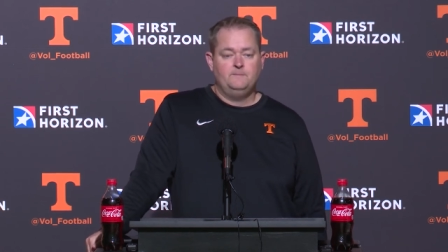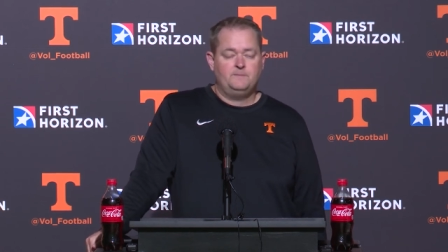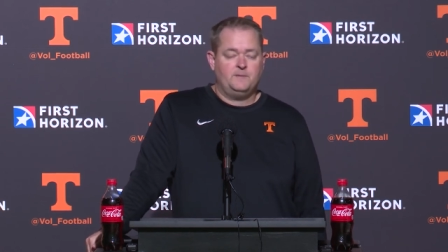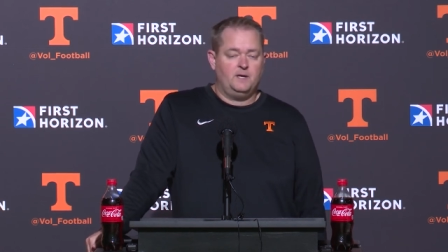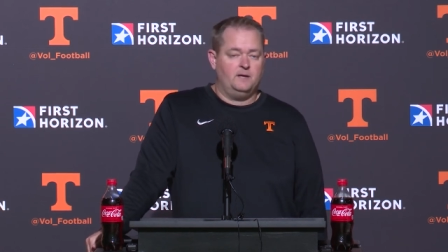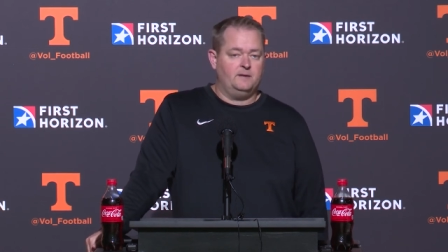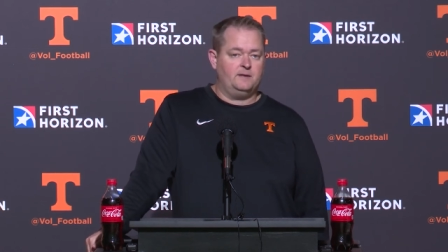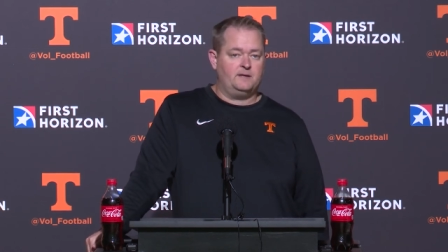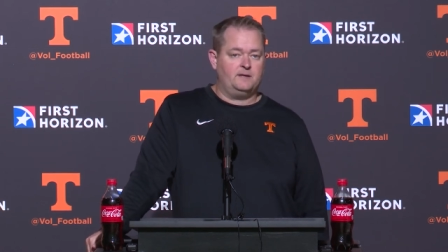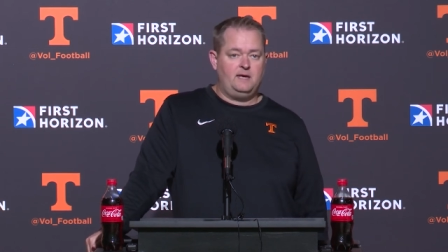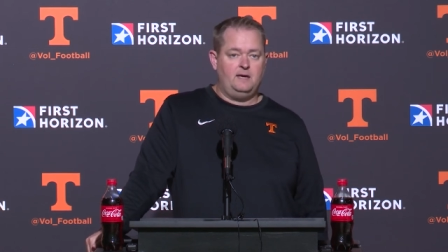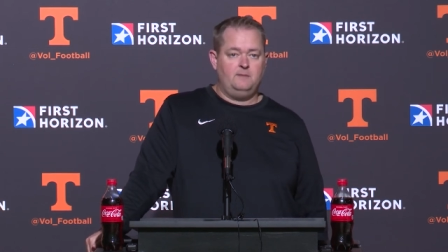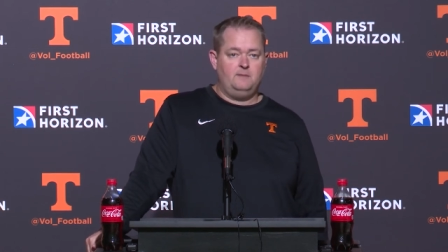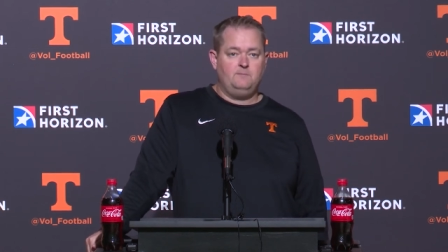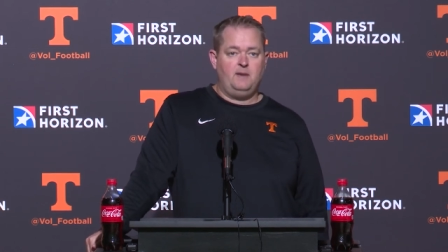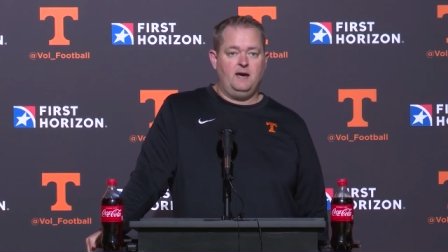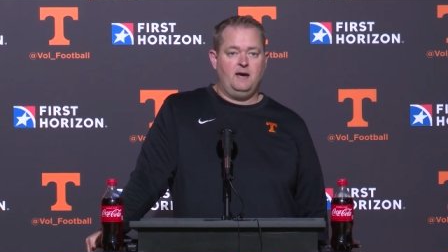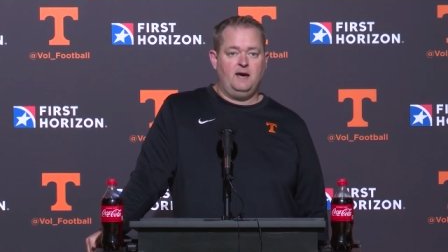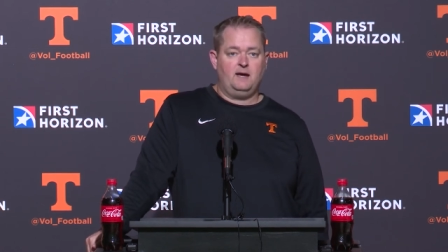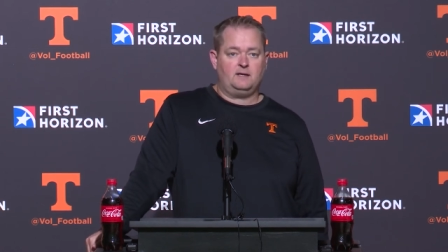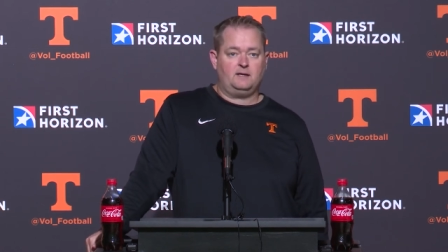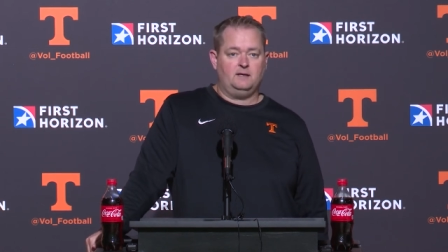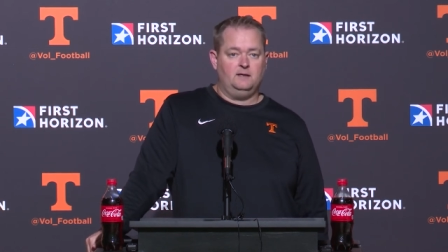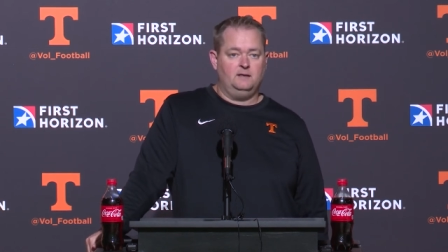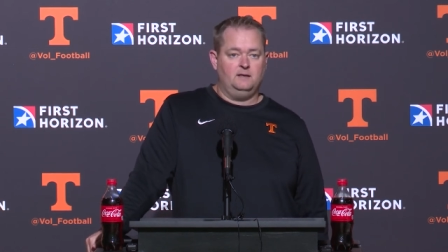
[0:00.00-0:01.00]
They came
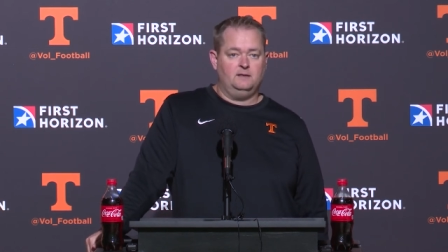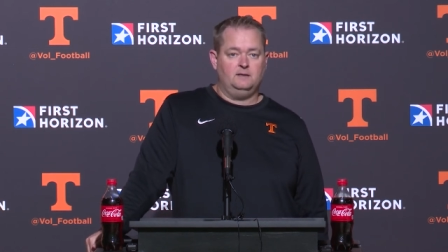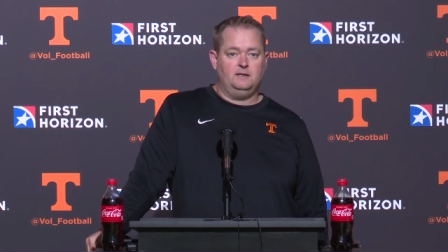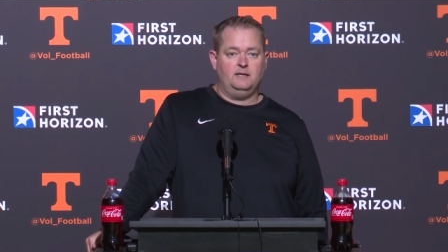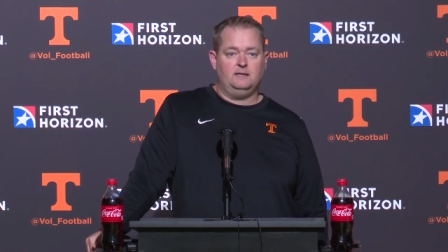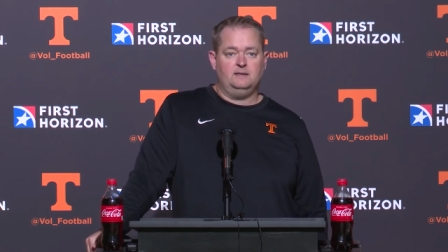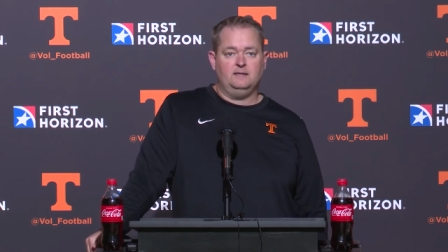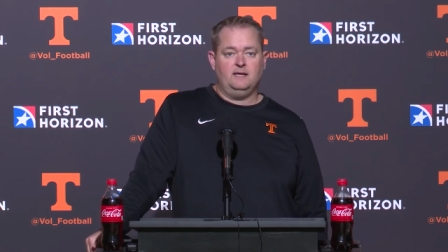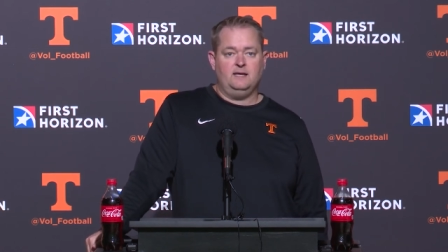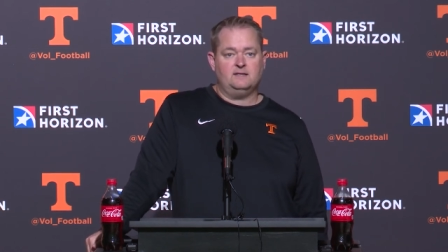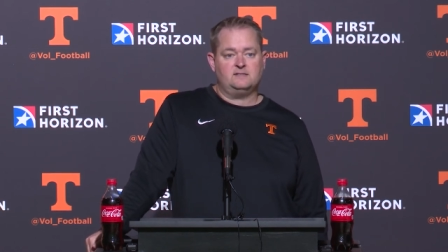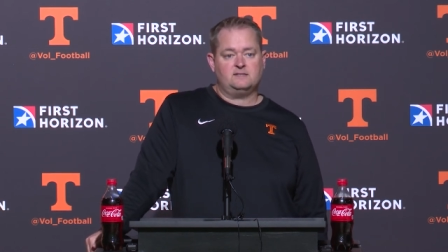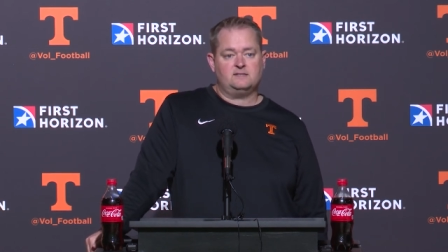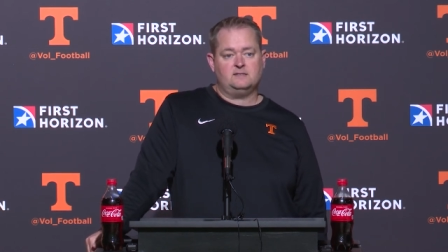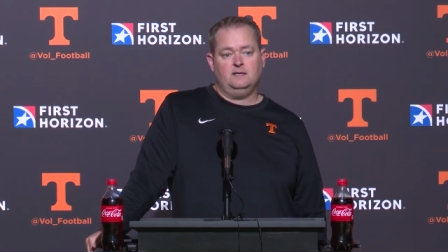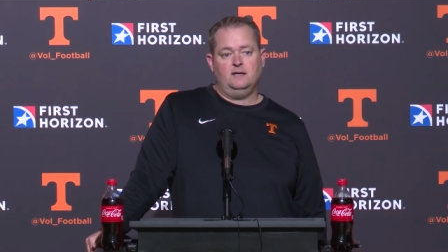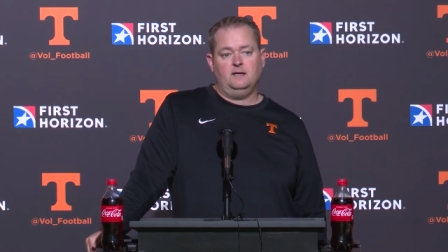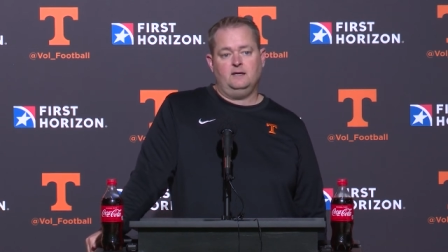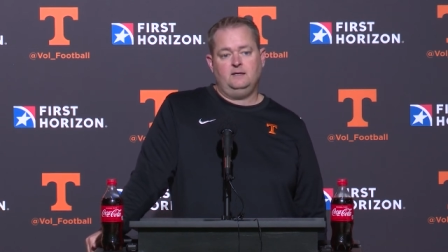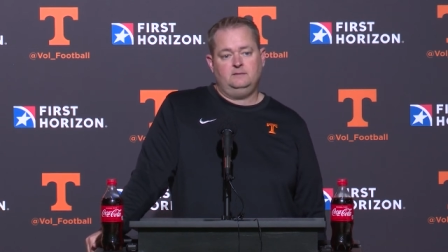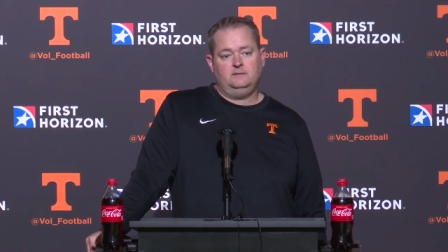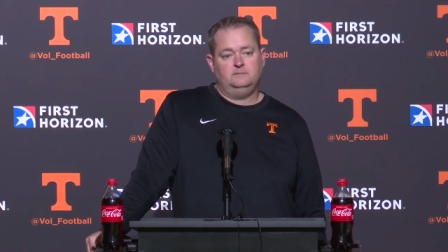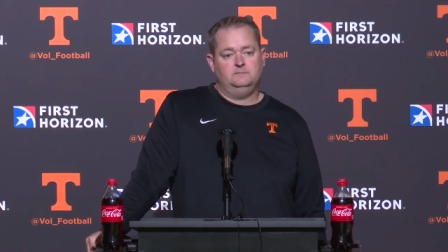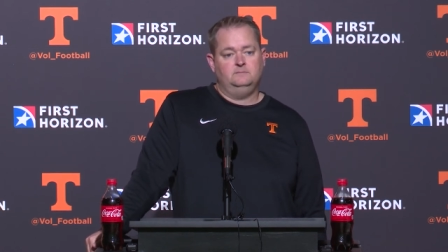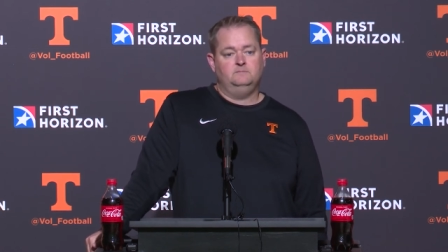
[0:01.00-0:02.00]
back late last
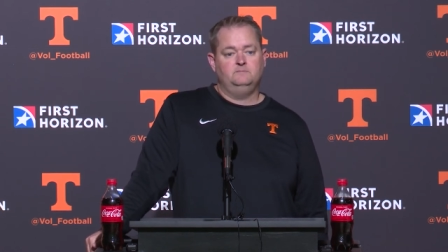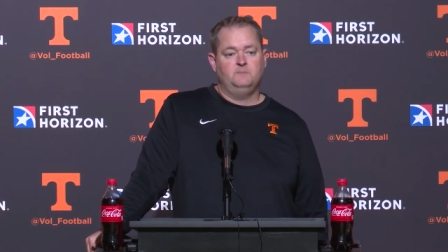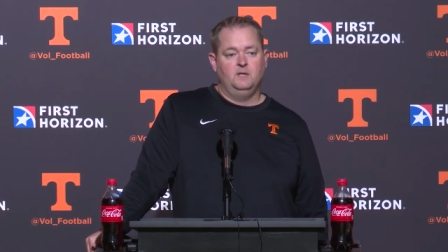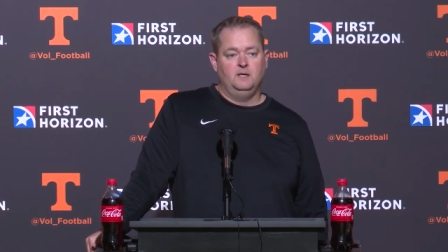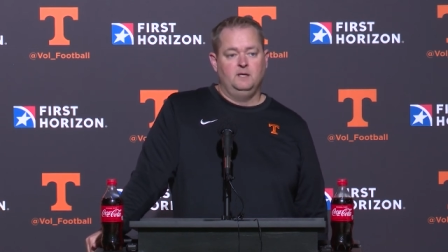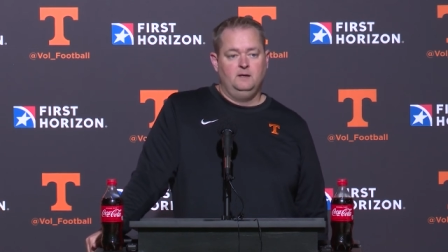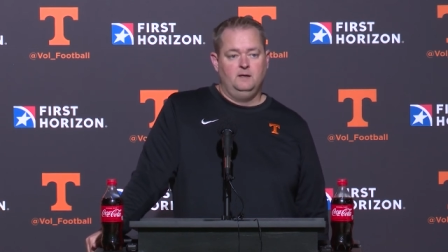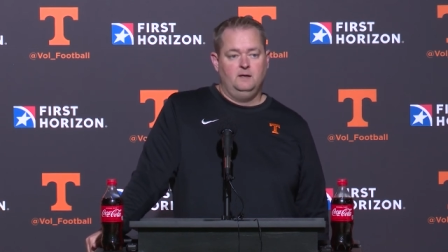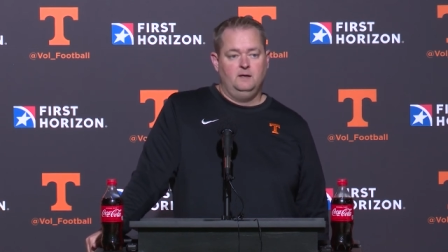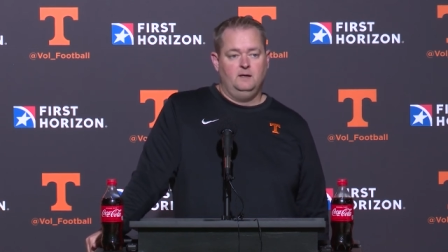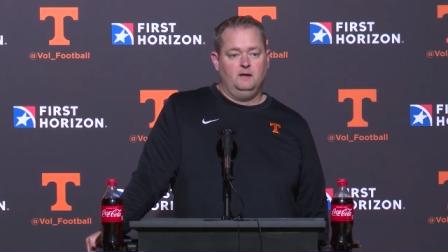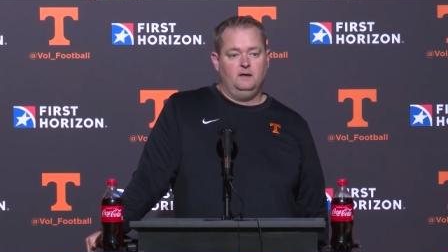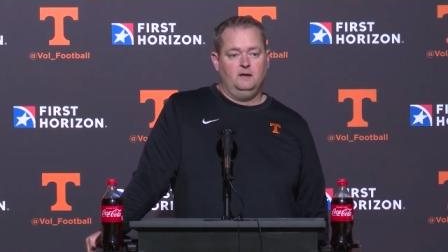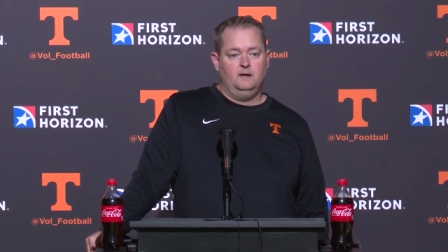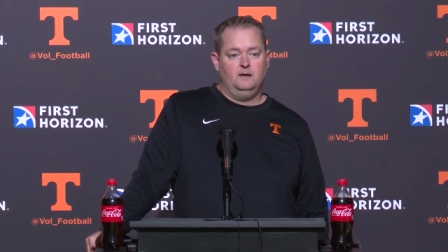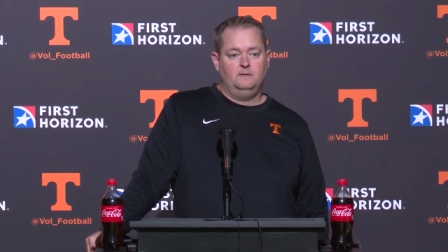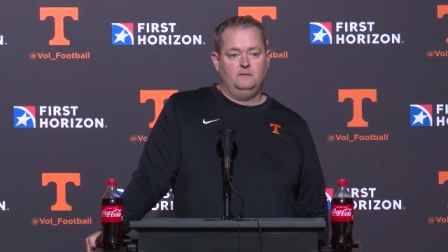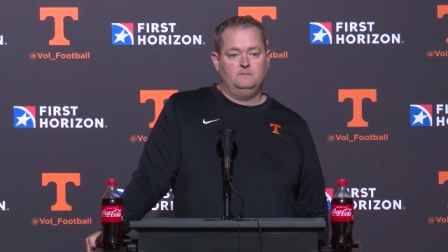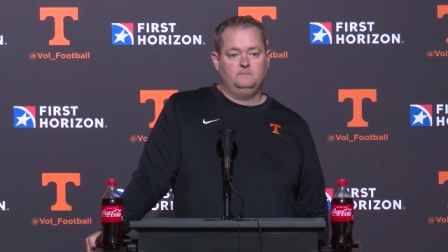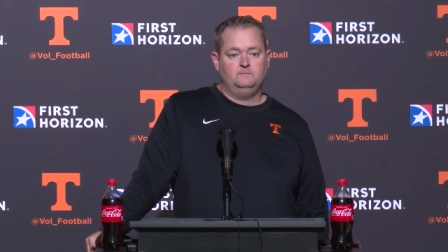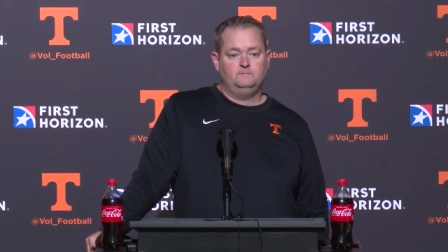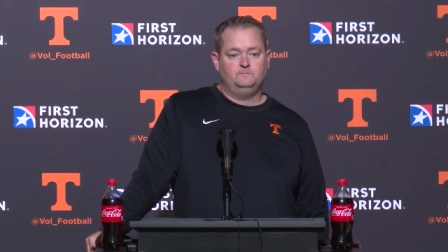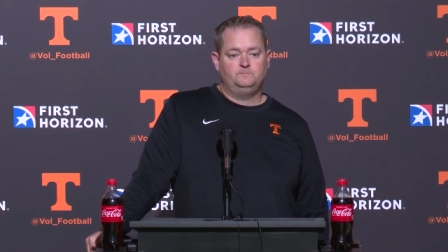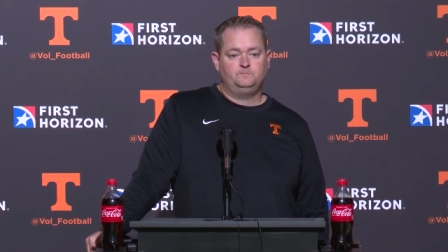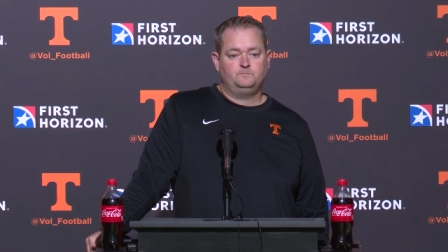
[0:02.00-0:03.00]
night,
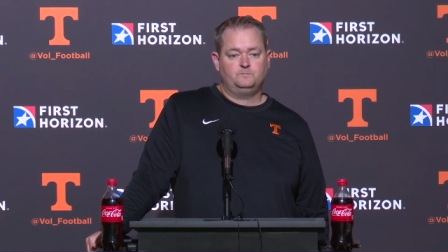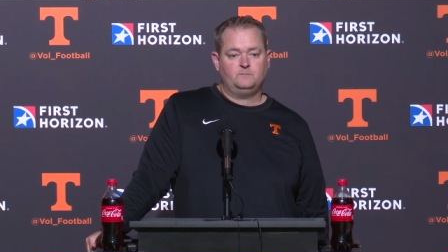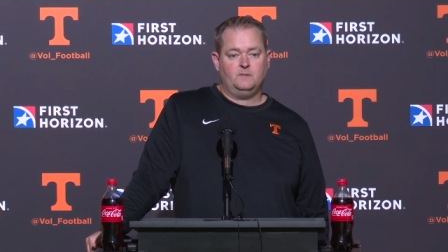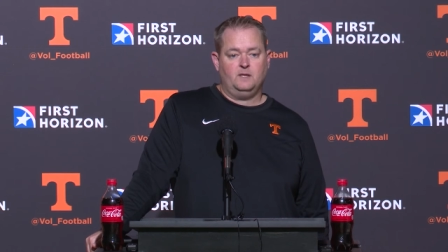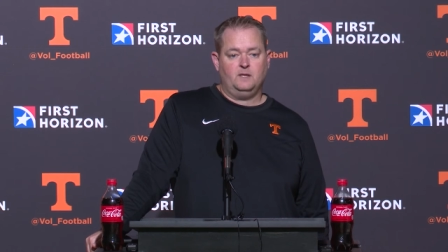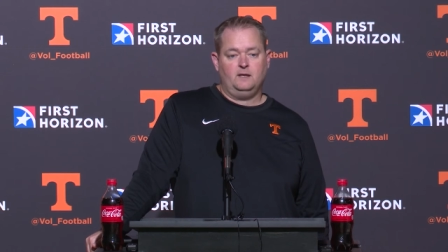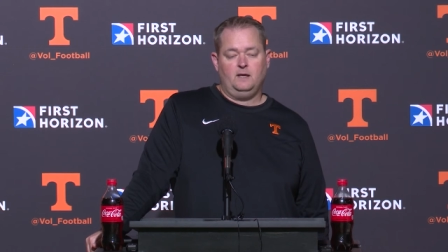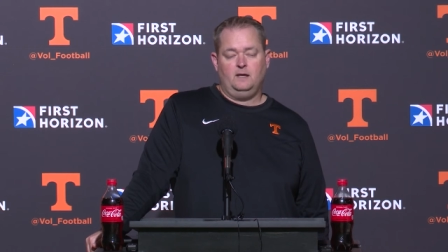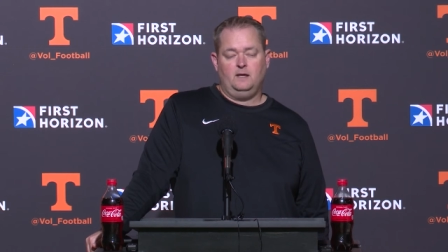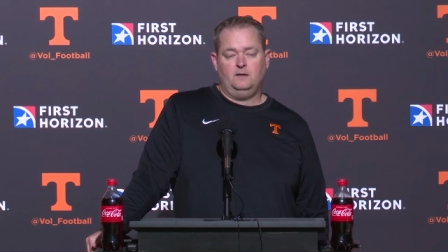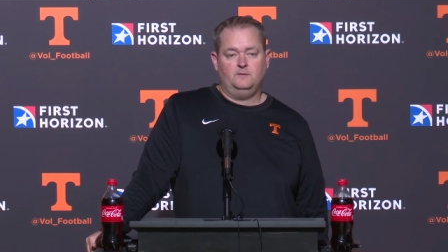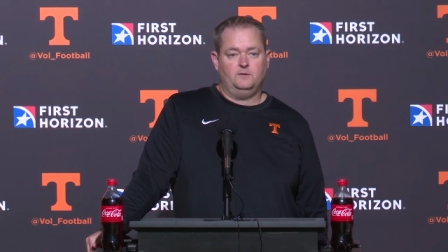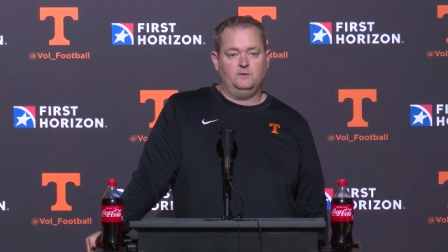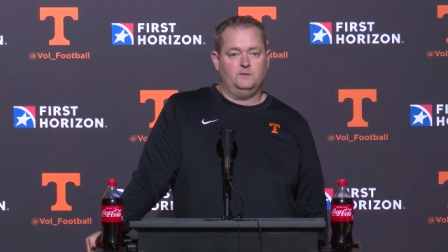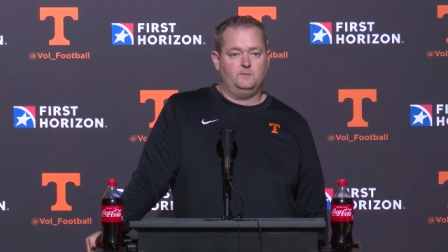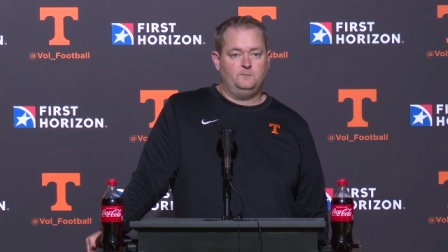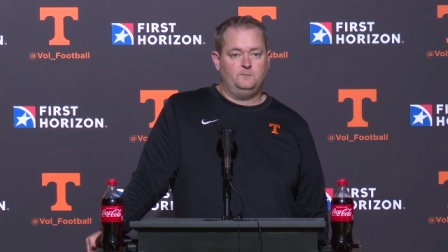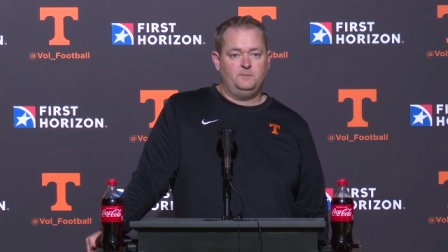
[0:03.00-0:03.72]
and I don't know,